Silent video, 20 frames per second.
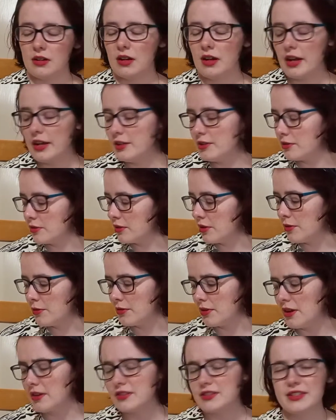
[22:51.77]
I don't know,
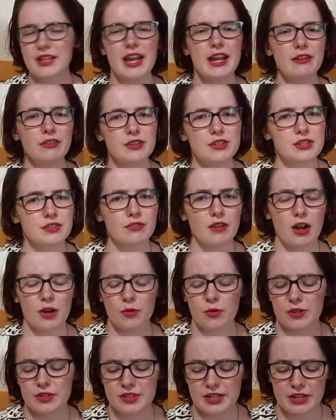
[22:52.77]
not sacred is the wrong
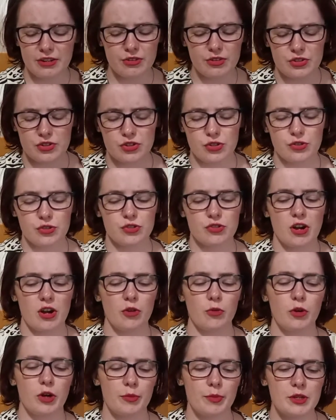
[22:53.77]
word. Sacred is too strong a
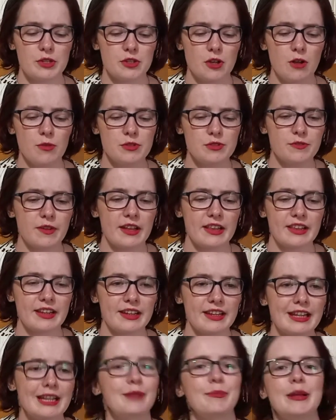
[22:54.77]
word, but it's always felt a
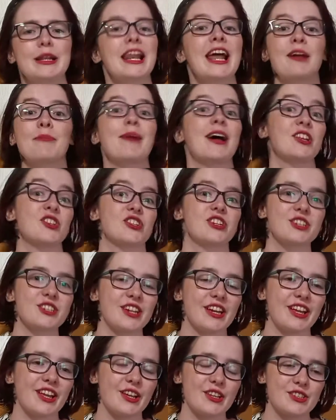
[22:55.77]
little bit like magic,
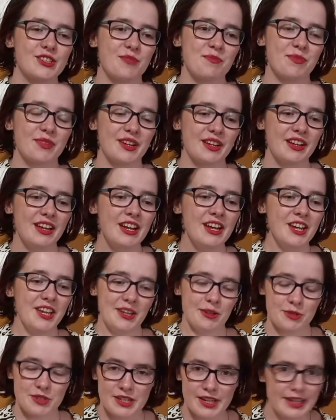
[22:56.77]
taking something,
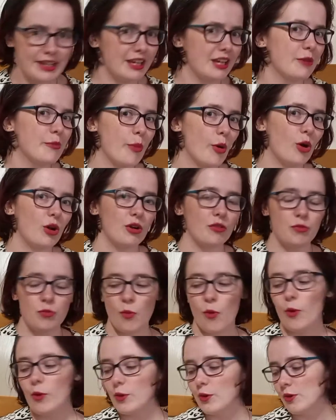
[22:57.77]
taking a ball of
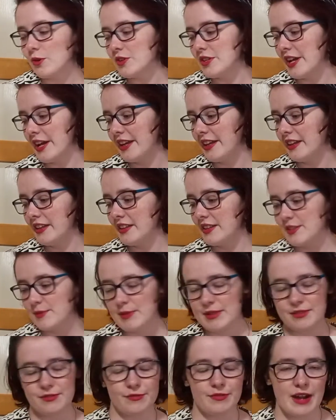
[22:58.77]
wool or taking this
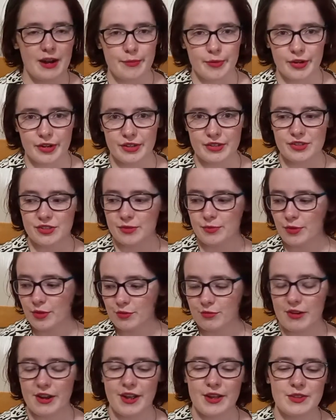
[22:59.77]
piece of fabric and some
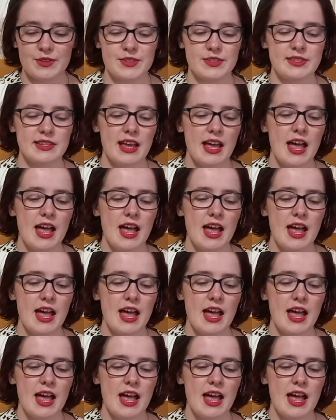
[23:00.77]
threads